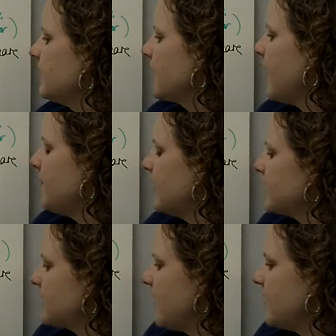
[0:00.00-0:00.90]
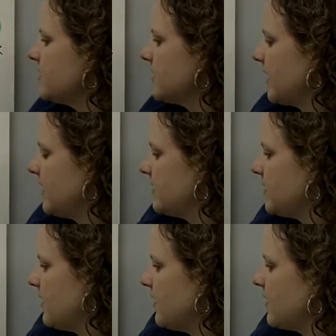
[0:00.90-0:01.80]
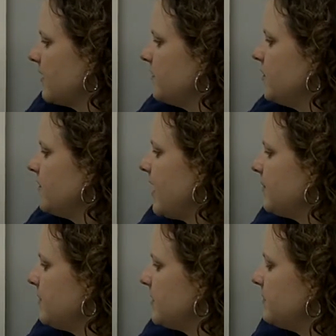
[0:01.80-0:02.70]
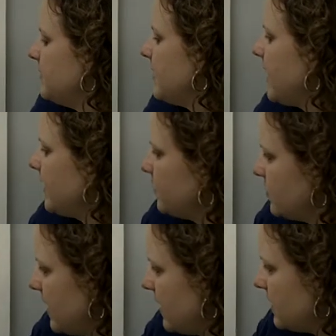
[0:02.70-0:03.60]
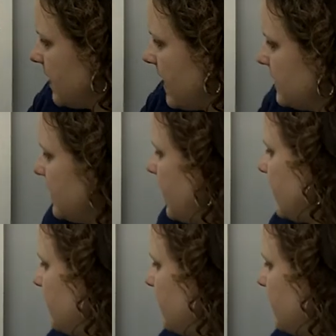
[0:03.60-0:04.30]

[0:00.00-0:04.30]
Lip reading: The complex conjugates are, if you have a plus bi, you change that sign